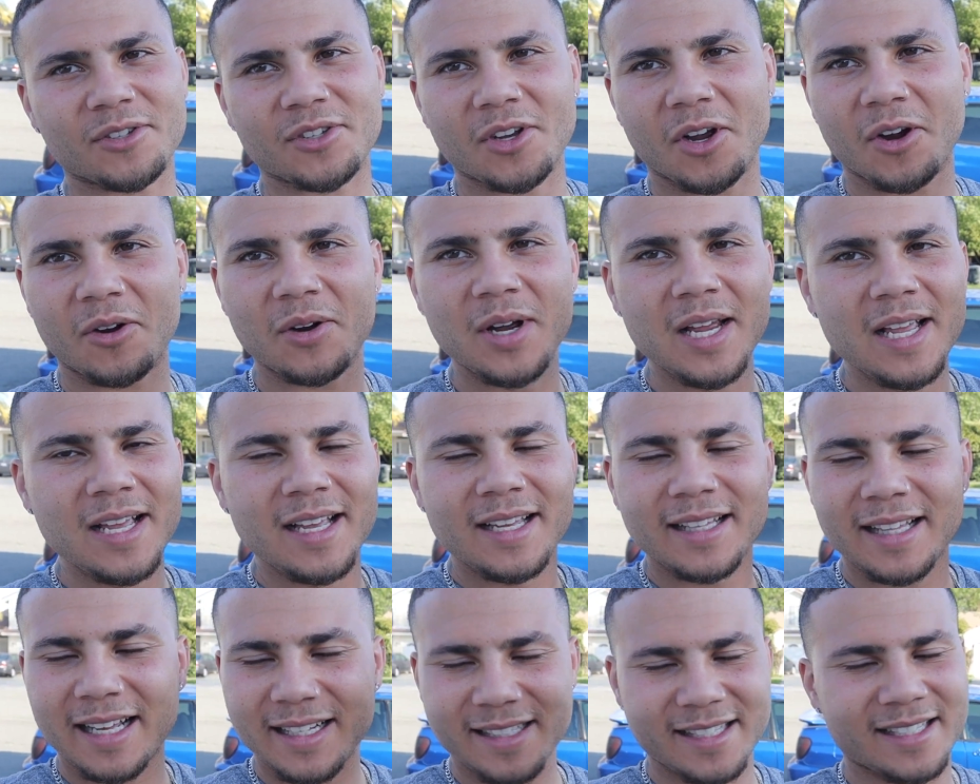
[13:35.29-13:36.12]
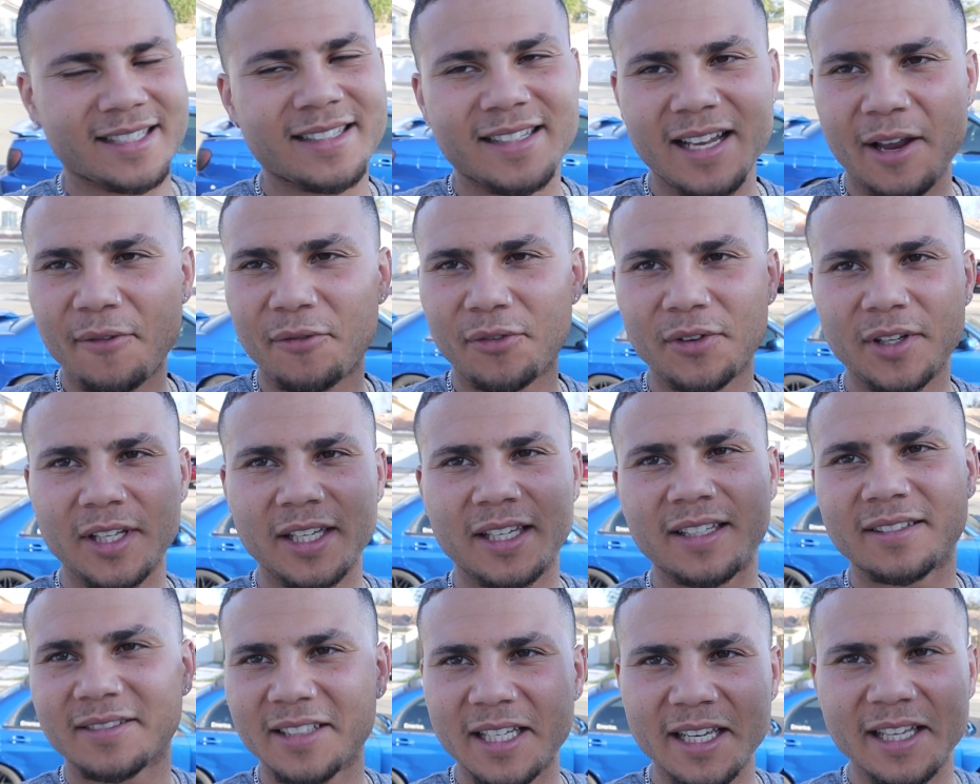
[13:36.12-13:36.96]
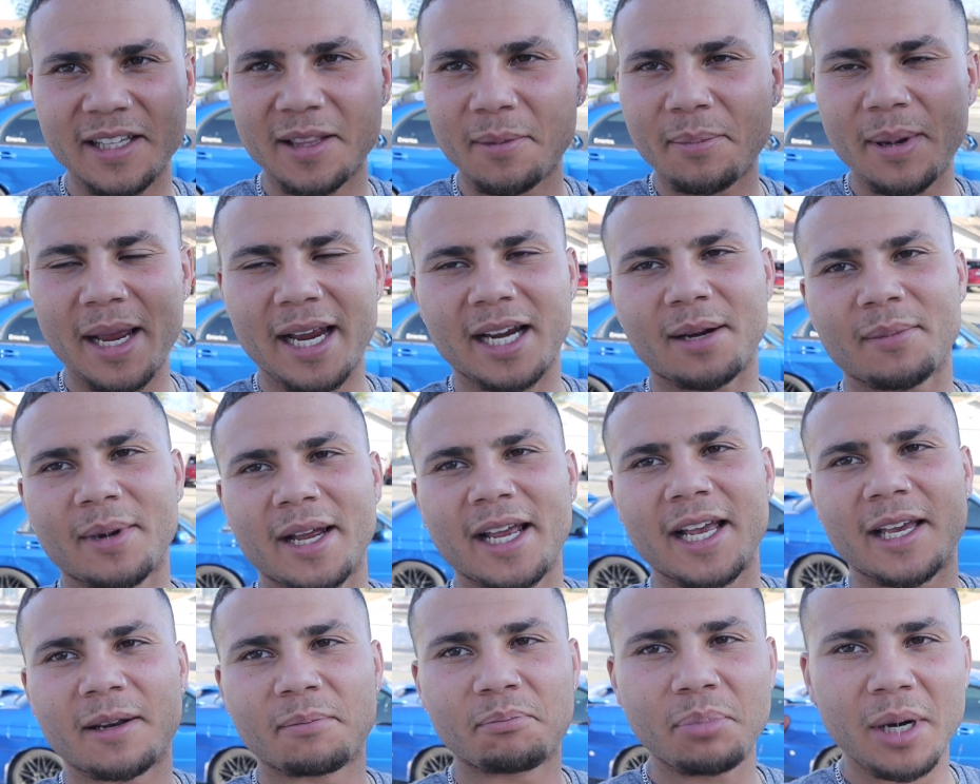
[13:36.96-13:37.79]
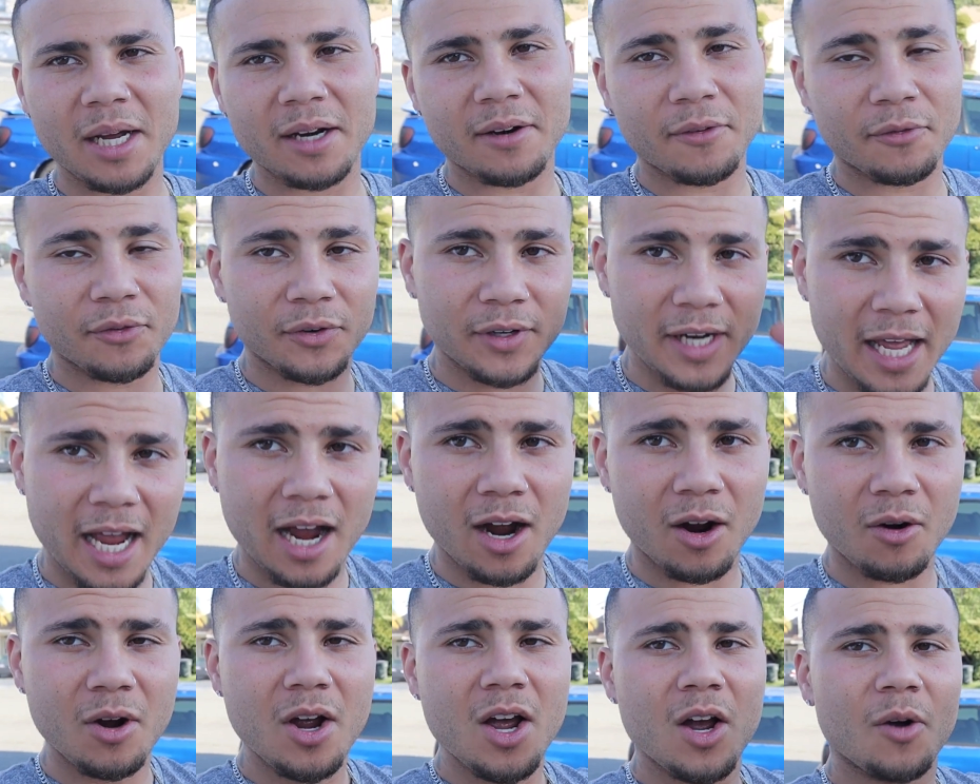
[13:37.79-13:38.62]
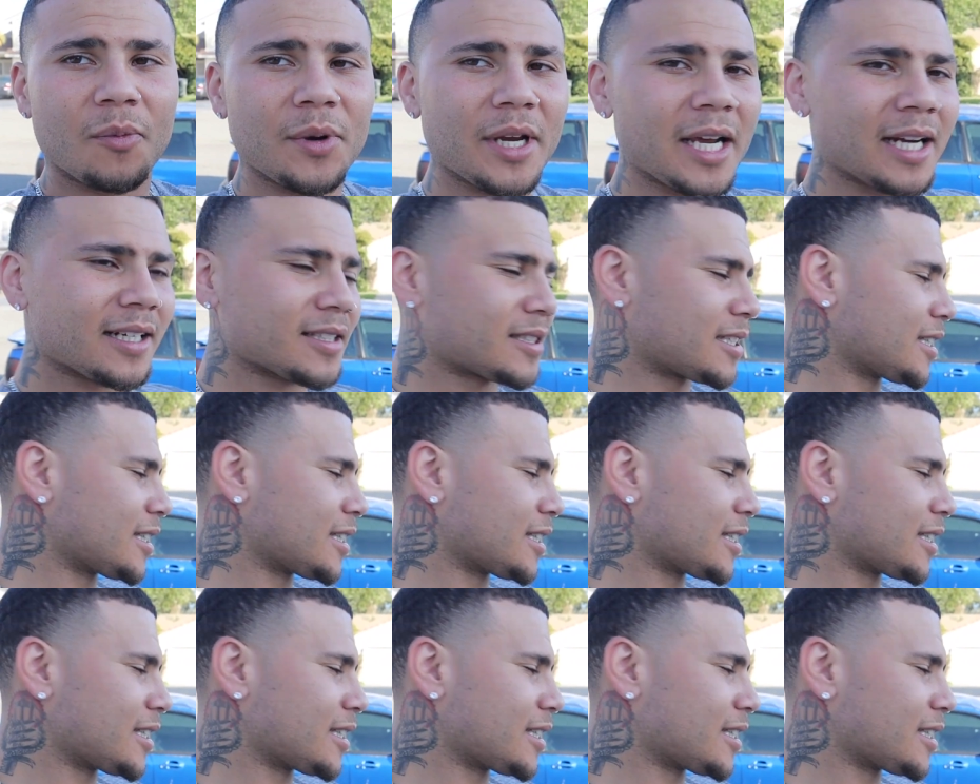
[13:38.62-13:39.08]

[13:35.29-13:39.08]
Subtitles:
So that's definitely in the back of my head. But for now, we gotta